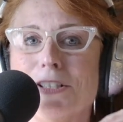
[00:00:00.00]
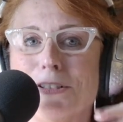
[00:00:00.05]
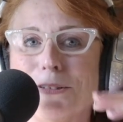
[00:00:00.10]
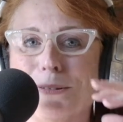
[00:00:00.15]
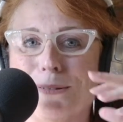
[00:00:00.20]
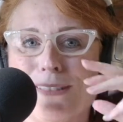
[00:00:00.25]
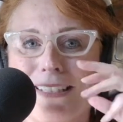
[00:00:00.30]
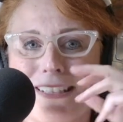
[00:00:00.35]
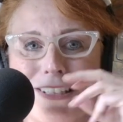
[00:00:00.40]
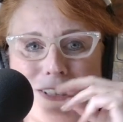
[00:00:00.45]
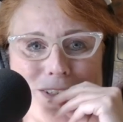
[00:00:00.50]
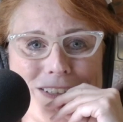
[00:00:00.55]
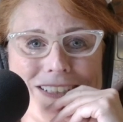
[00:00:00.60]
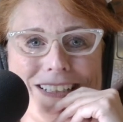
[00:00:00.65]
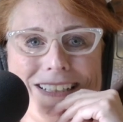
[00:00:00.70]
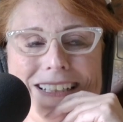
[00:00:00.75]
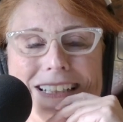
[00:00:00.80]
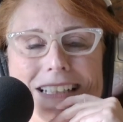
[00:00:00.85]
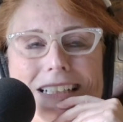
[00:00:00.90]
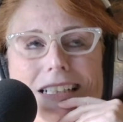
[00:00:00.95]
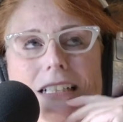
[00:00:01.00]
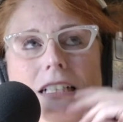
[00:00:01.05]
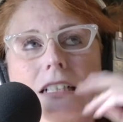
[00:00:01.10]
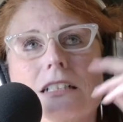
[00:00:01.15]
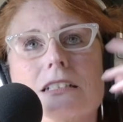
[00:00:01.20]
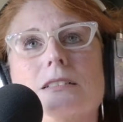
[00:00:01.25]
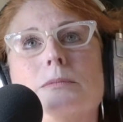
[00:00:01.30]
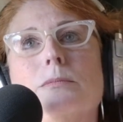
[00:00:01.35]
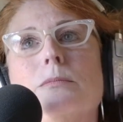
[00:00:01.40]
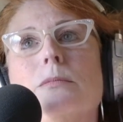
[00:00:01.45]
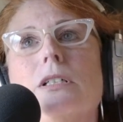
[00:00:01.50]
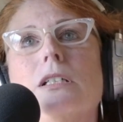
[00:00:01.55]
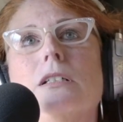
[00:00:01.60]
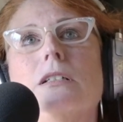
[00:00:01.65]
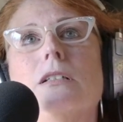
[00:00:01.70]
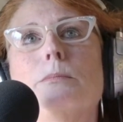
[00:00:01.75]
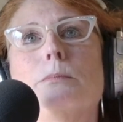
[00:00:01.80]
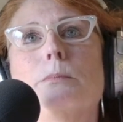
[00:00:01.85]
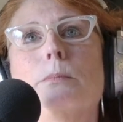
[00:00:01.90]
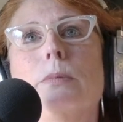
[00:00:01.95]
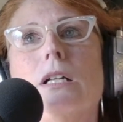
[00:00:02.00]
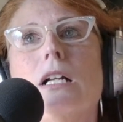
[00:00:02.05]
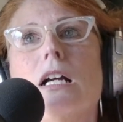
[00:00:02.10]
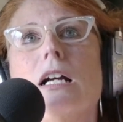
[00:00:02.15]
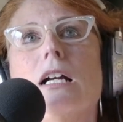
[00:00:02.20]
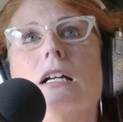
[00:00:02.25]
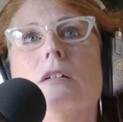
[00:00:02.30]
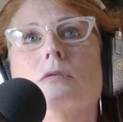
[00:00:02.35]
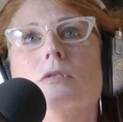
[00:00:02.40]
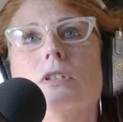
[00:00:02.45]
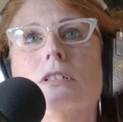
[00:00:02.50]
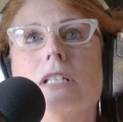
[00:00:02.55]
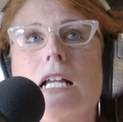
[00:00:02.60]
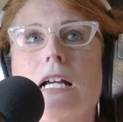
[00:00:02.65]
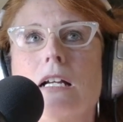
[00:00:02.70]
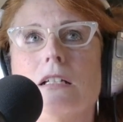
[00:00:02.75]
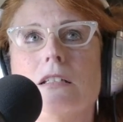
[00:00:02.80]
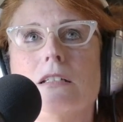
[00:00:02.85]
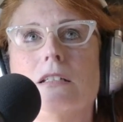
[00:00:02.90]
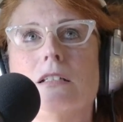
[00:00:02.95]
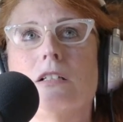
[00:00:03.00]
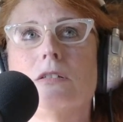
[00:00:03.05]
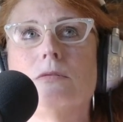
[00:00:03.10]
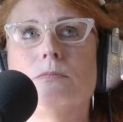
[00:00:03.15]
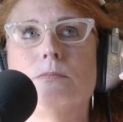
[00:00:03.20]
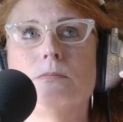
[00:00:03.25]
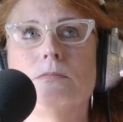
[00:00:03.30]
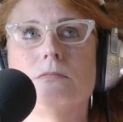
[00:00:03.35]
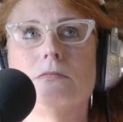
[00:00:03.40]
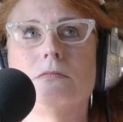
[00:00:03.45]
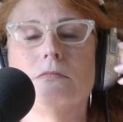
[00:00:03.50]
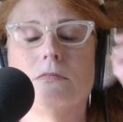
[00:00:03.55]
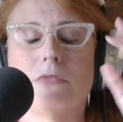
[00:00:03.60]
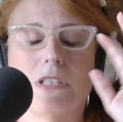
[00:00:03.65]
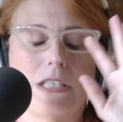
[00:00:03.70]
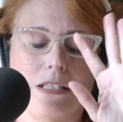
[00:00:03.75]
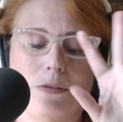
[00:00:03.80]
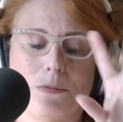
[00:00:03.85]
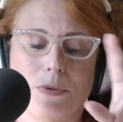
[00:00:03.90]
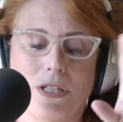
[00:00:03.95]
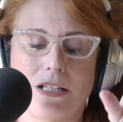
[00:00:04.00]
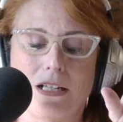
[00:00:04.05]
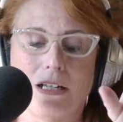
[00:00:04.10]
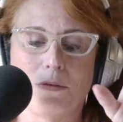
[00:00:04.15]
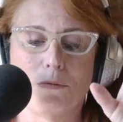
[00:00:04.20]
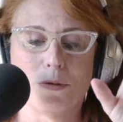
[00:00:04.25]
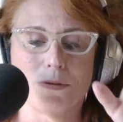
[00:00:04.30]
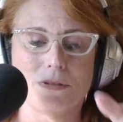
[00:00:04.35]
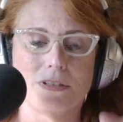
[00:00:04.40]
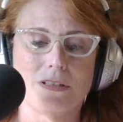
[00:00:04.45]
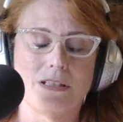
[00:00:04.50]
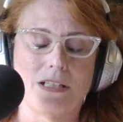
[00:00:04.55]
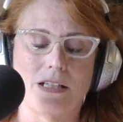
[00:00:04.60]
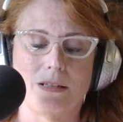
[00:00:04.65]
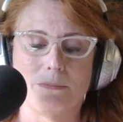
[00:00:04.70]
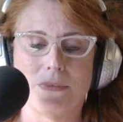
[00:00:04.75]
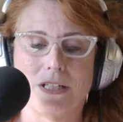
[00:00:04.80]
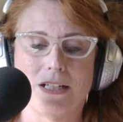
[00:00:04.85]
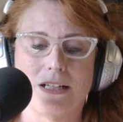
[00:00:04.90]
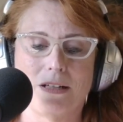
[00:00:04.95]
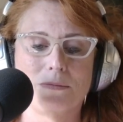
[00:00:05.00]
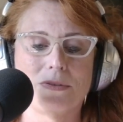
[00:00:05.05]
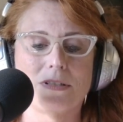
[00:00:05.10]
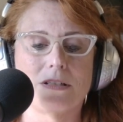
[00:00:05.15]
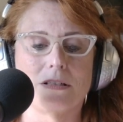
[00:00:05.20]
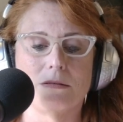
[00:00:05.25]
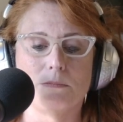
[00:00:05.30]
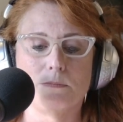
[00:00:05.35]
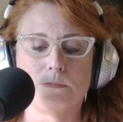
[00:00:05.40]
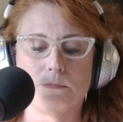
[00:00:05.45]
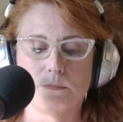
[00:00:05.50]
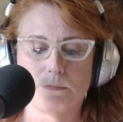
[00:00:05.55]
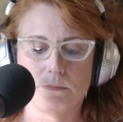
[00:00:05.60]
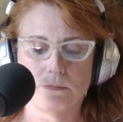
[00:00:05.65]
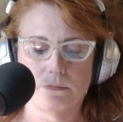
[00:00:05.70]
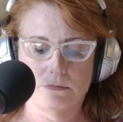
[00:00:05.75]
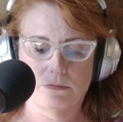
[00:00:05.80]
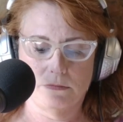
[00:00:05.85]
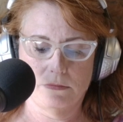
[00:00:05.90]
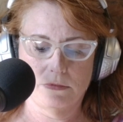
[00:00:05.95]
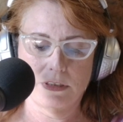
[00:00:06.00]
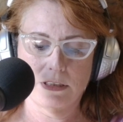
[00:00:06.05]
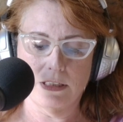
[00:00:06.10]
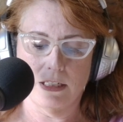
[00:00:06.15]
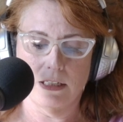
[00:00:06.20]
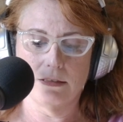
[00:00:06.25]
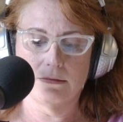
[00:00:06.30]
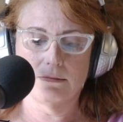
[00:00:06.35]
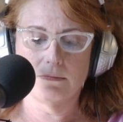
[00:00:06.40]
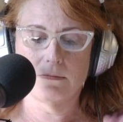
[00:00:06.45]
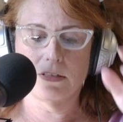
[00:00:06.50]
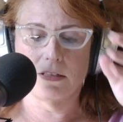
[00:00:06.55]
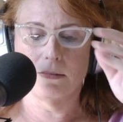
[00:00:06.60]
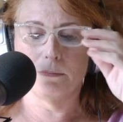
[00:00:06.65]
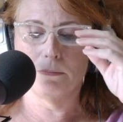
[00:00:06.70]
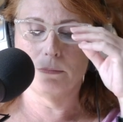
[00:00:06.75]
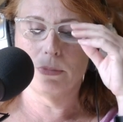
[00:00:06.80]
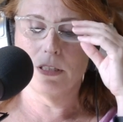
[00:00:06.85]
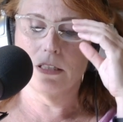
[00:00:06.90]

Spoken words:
No, sorry. Not, anyway, I won't, I was going to say something,